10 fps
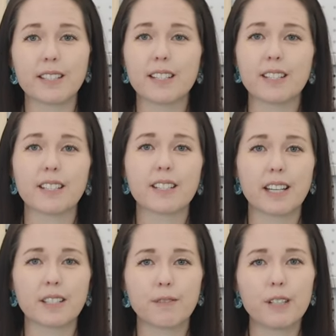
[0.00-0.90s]
to
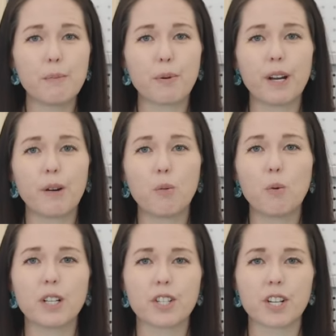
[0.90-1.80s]
successfully print
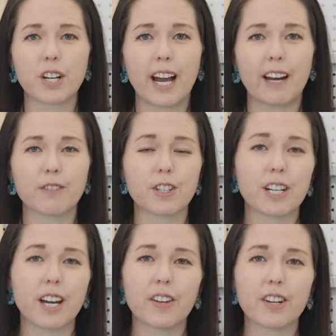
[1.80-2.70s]
one shirt after
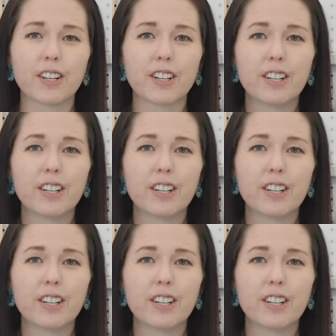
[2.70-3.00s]
another.